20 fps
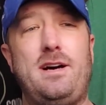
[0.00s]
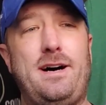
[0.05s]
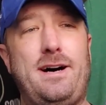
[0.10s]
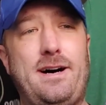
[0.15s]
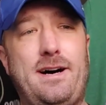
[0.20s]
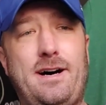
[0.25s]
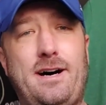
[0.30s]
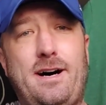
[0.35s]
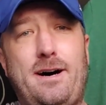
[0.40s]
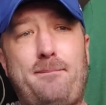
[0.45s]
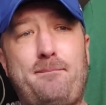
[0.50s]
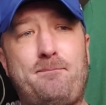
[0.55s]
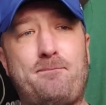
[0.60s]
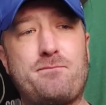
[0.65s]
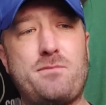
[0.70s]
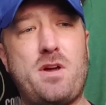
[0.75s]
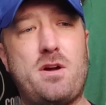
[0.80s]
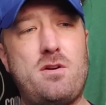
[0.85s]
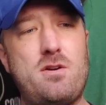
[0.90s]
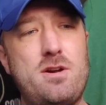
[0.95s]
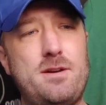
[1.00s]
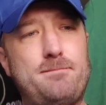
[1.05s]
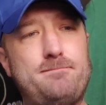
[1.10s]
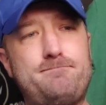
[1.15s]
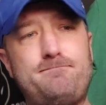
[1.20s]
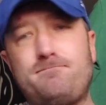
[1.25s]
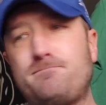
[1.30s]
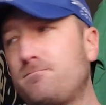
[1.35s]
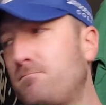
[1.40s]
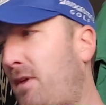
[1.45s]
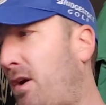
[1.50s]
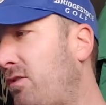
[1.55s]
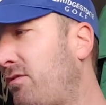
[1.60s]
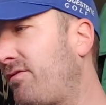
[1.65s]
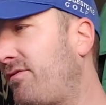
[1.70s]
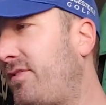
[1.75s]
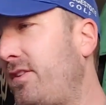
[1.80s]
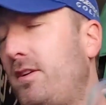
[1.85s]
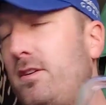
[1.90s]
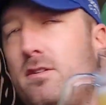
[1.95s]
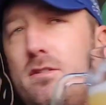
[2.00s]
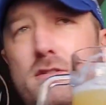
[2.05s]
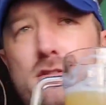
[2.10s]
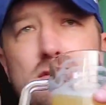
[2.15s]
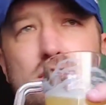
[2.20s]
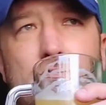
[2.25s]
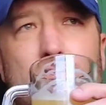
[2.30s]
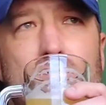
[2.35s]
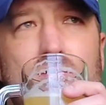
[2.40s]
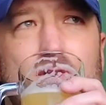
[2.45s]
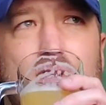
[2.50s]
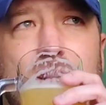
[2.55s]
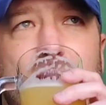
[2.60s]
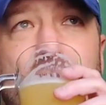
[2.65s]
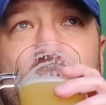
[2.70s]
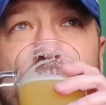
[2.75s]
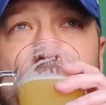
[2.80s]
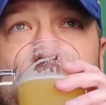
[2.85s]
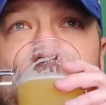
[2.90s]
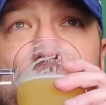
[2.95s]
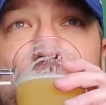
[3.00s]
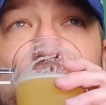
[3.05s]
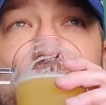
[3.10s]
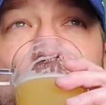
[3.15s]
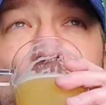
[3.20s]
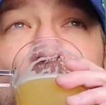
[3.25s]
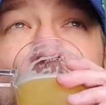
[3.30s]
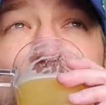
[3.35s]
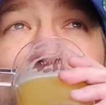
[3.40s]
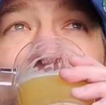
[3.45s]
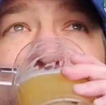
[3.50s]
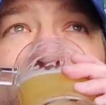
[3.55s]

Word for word: Um, all right, Mouthfeel is